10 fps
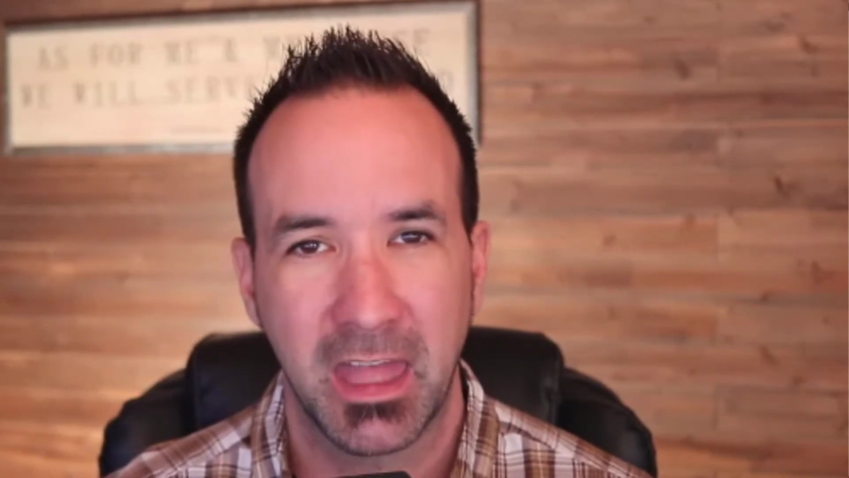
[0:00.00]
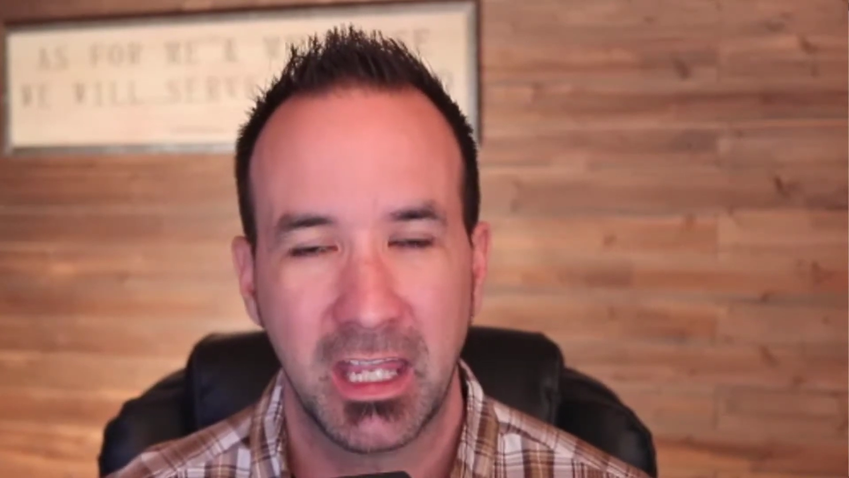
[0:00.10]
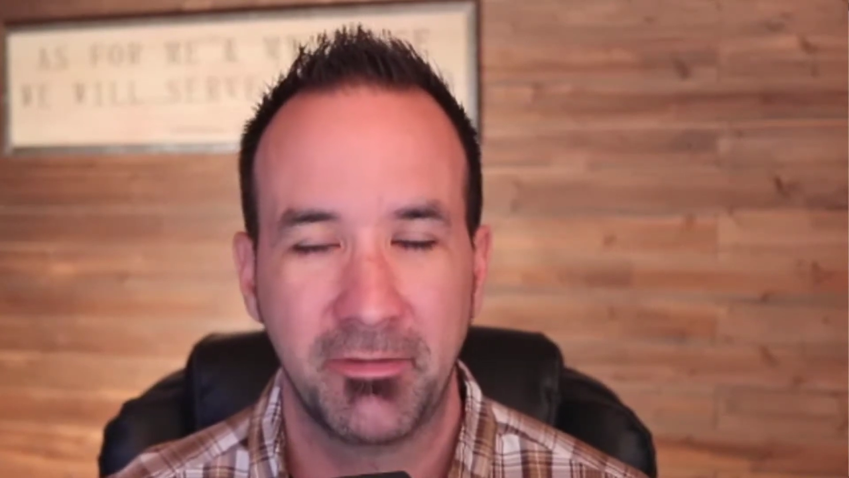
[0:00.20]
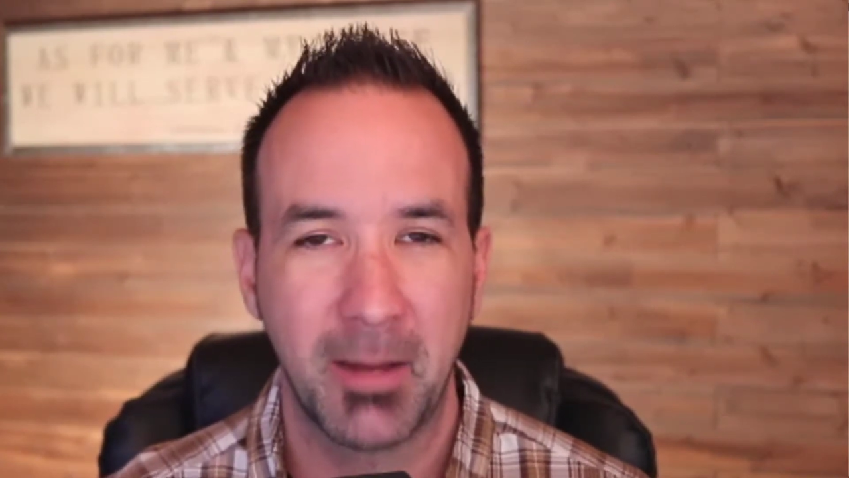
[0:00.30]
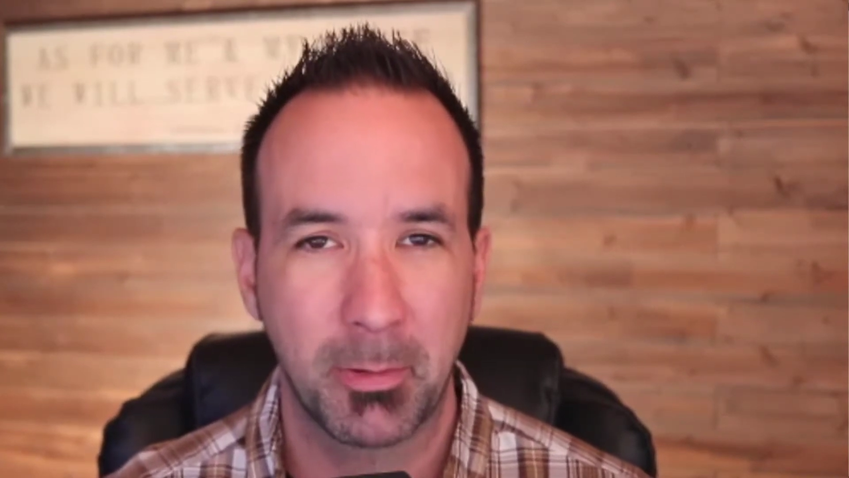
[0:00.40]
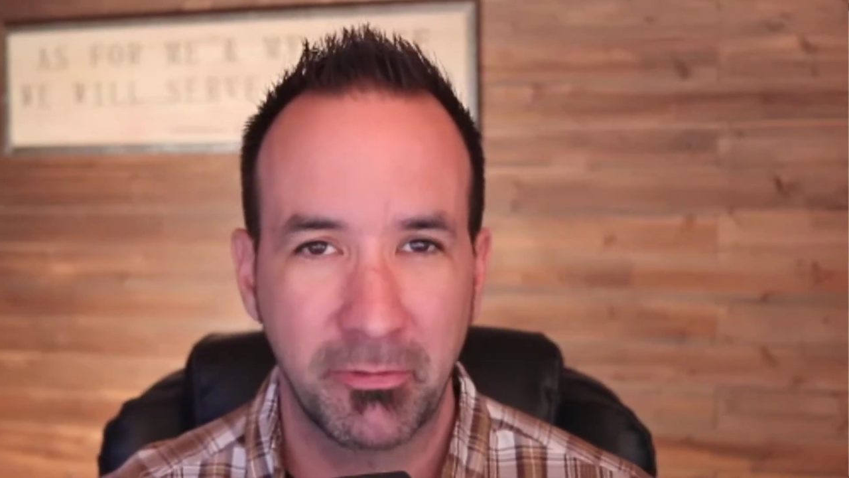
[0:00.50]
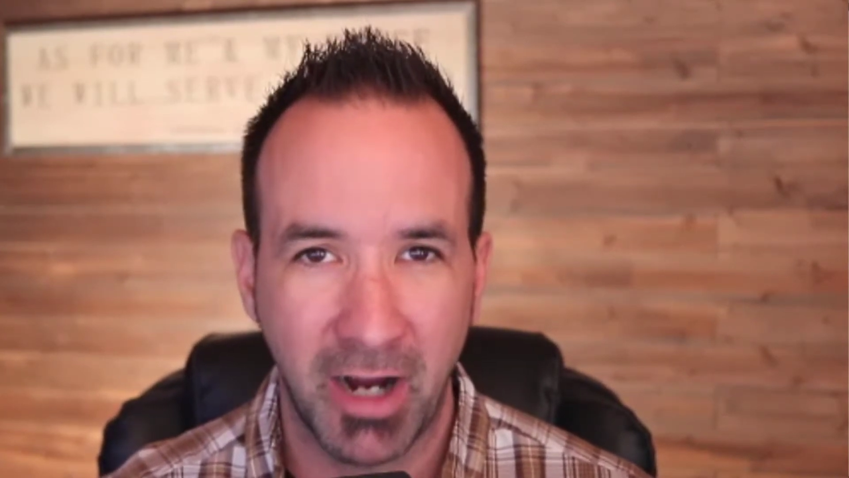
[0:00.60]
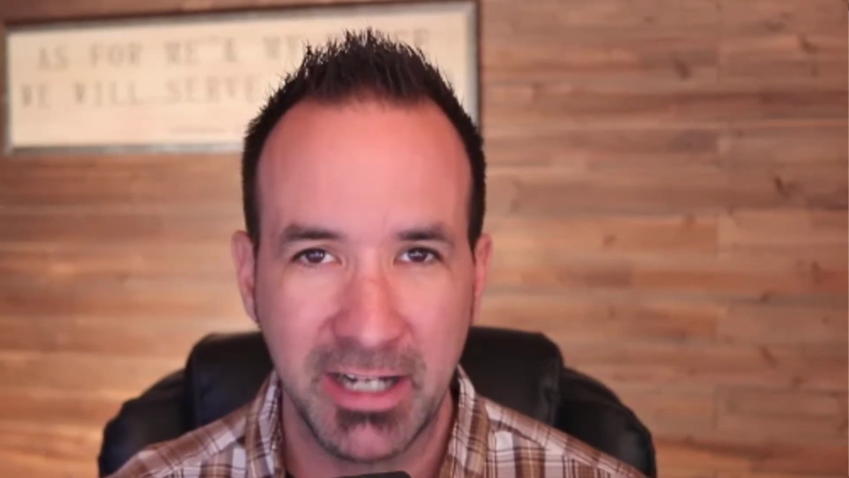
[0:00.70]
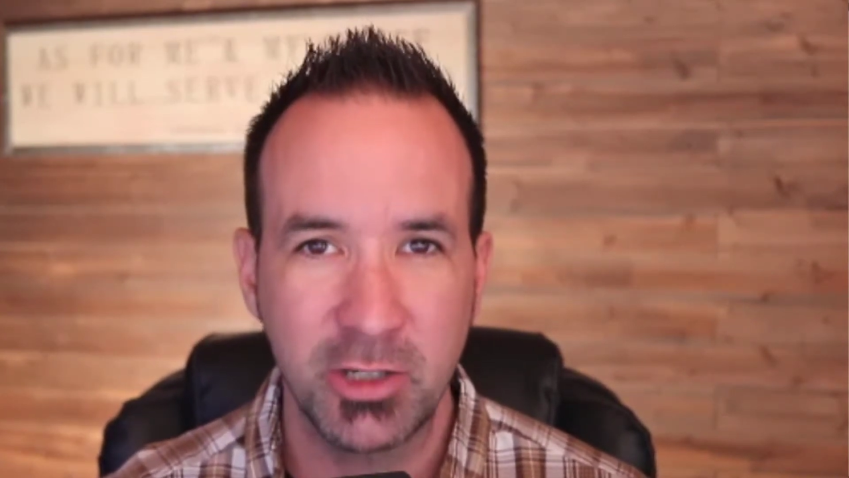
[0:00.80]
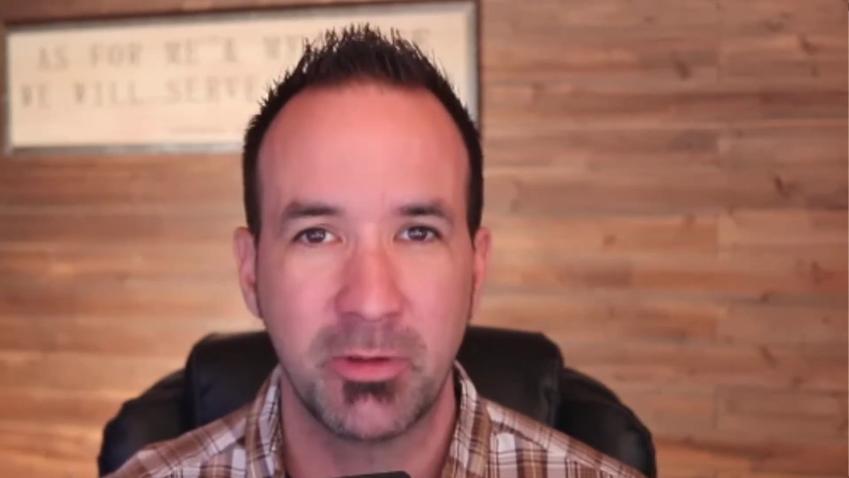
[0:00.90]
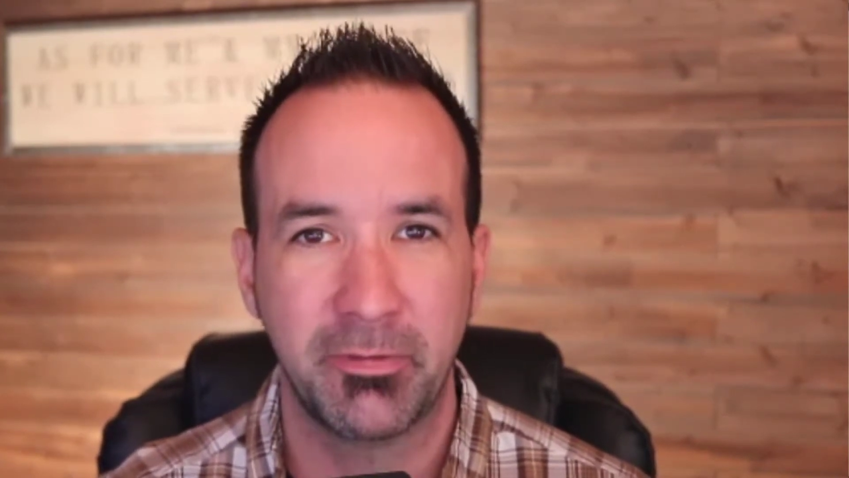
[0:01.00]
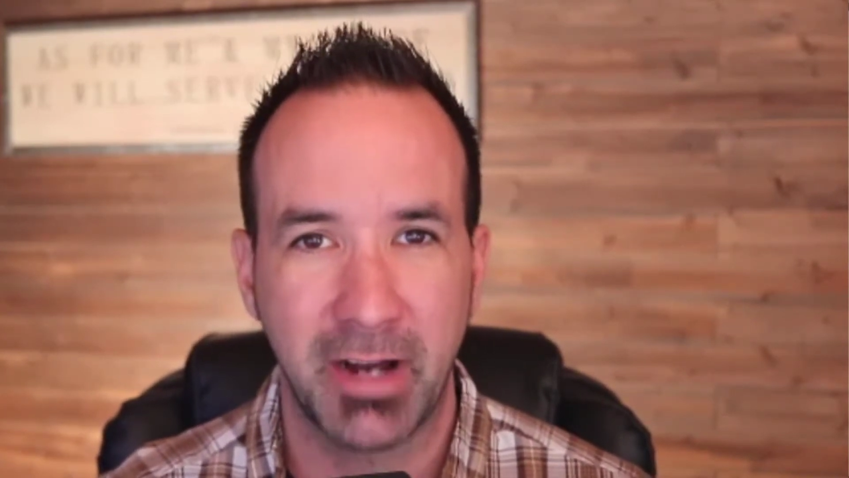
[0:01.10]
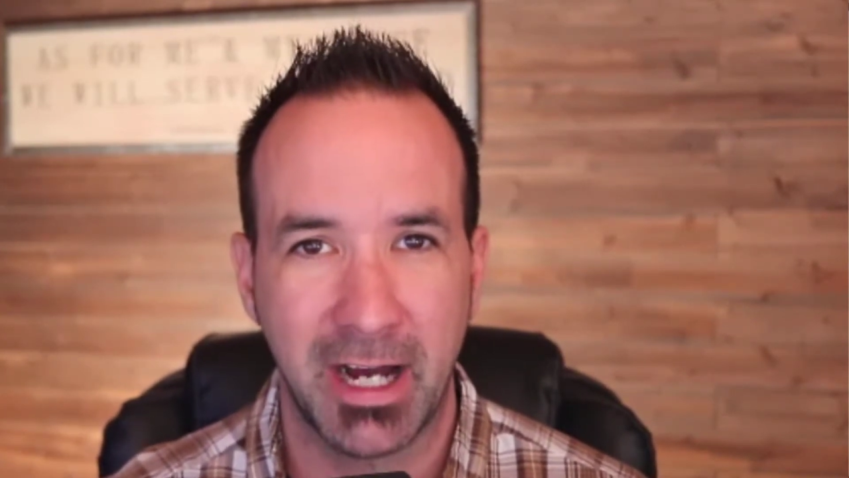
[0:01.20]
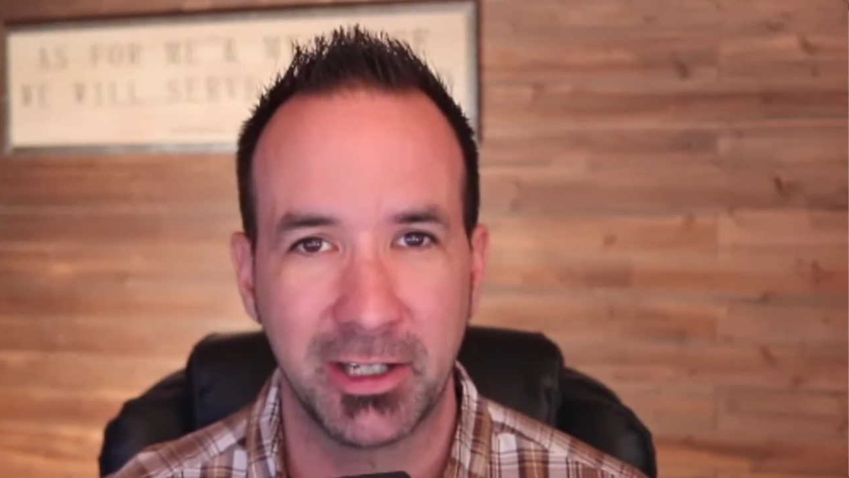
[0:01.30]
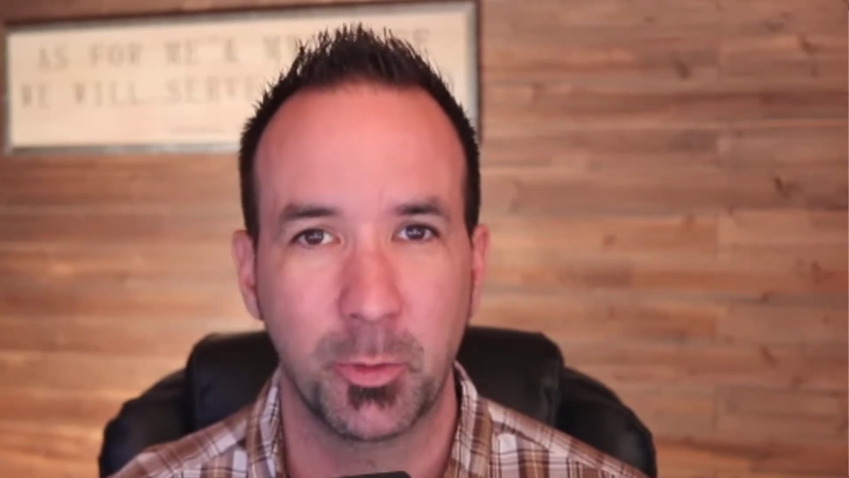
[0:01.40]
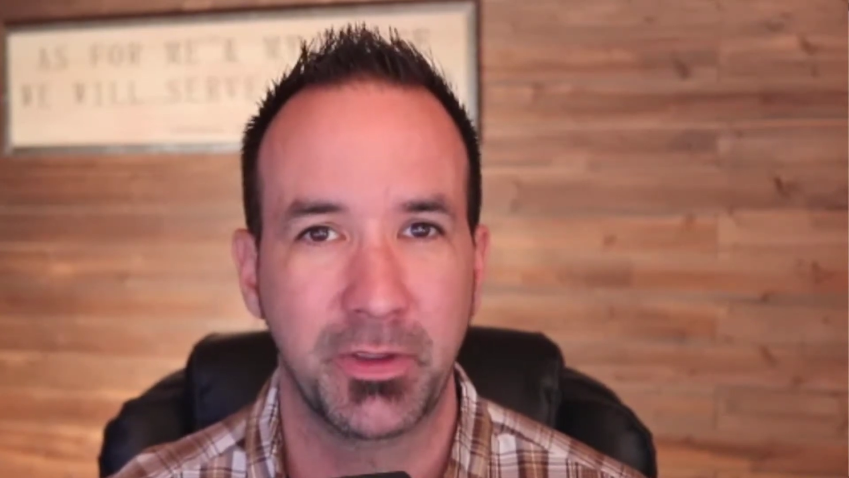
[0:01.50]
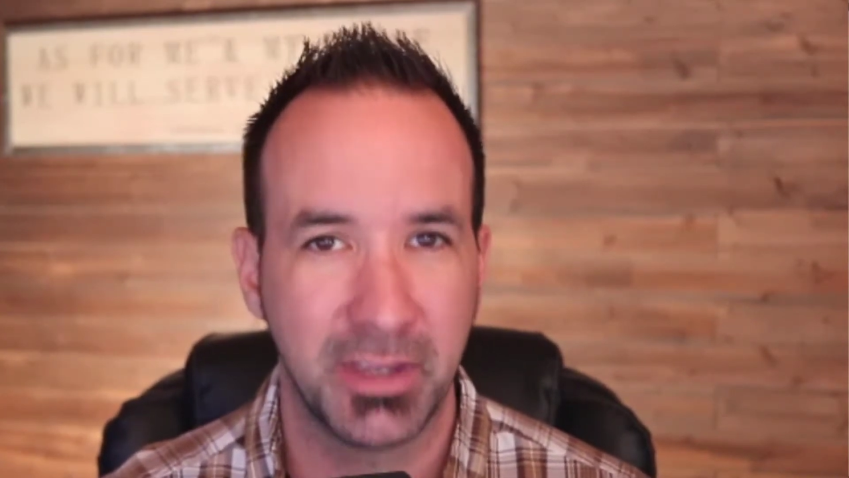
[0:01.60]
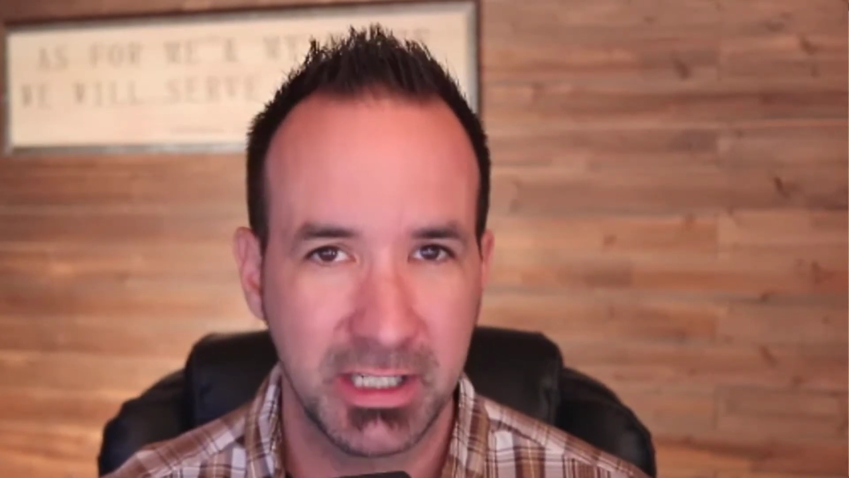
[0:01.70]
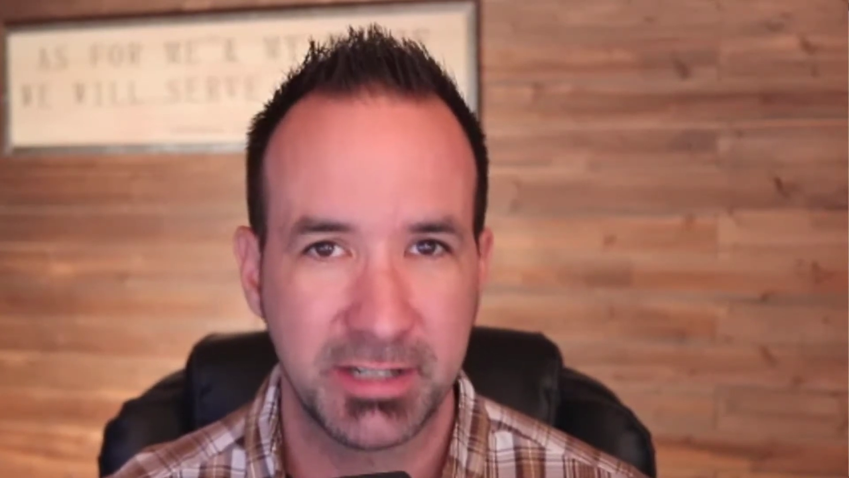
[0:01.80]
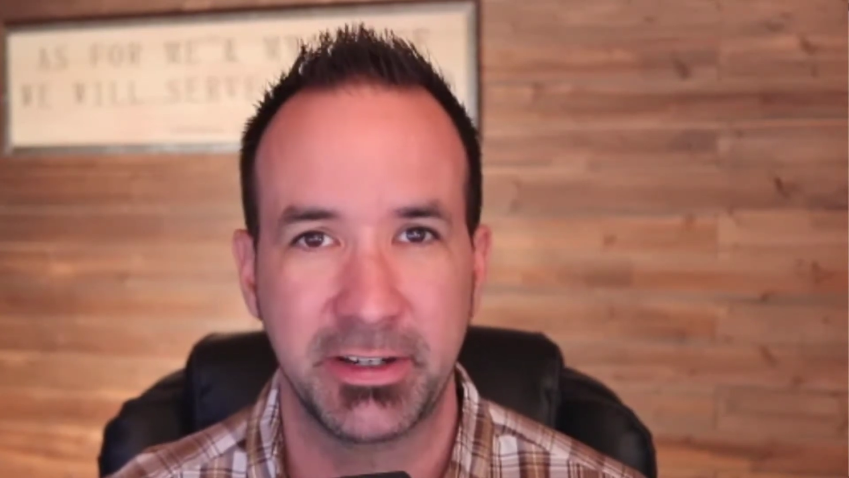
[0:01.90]
If I provide you with value
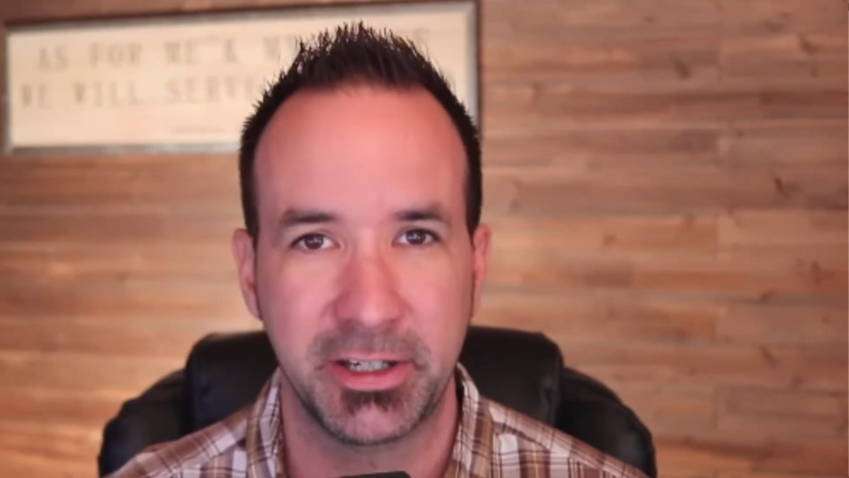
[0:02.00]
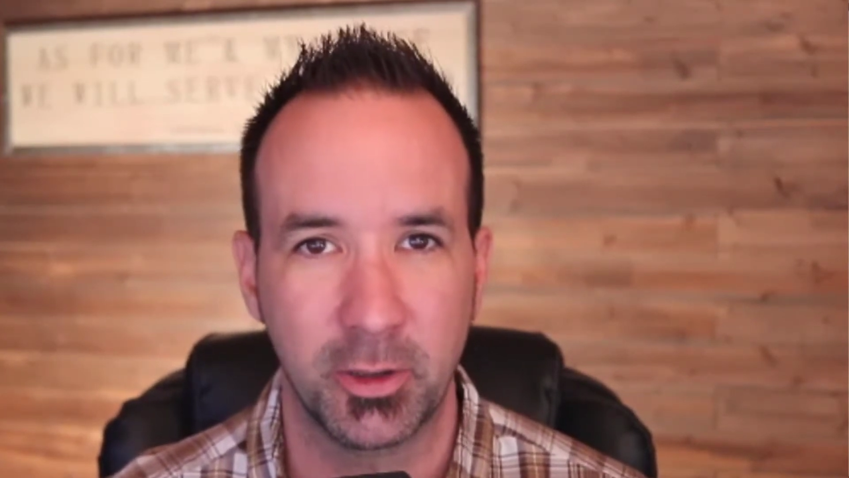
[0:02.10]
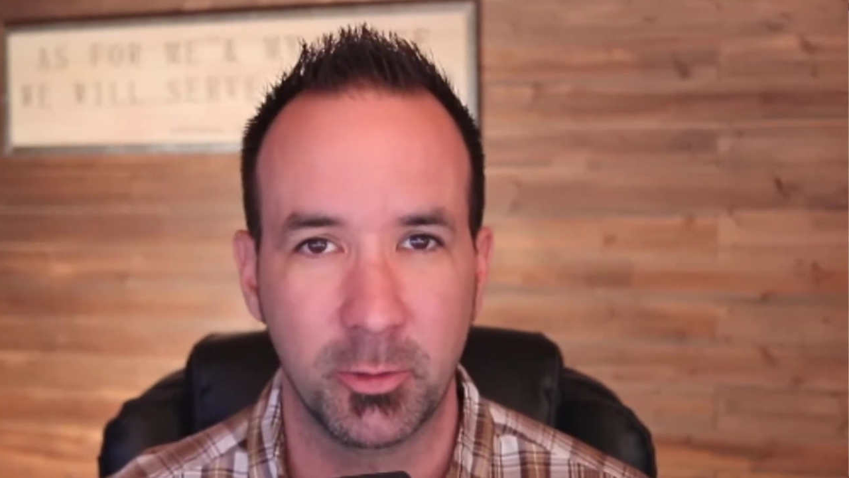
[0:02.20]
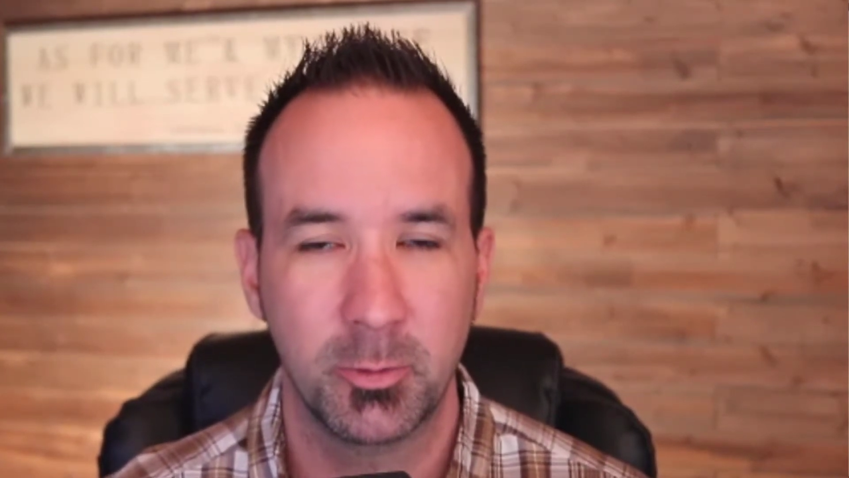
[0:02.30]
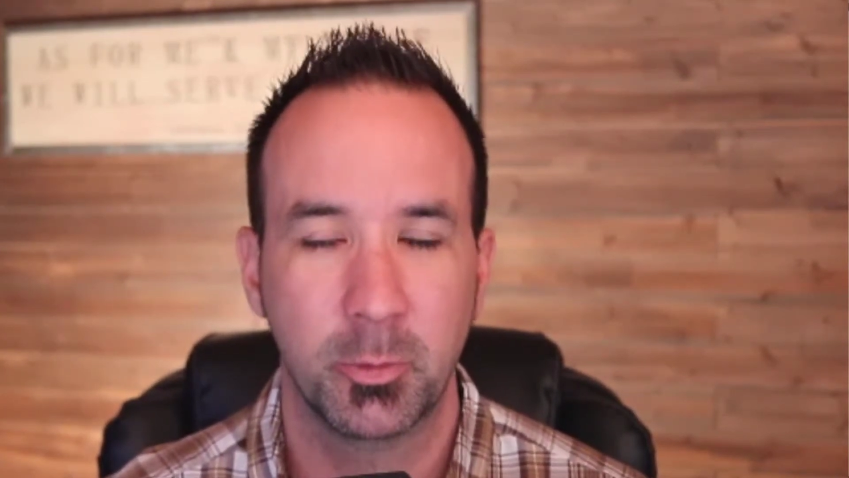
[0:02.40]
within this video,